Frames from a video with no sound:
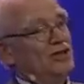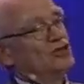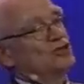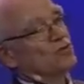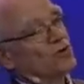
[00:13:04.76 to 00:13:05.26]

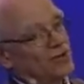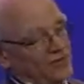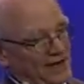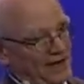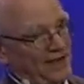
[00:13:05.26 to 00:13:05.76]
toward
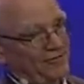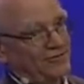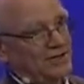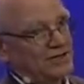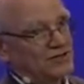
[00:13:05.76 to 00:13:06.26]
the
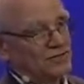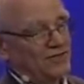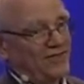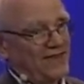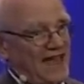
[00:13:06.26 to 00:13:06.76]
left, so
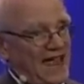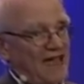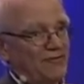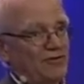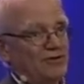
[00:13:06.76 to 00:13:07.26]
that the
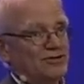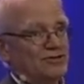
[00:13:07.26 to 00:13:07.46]
average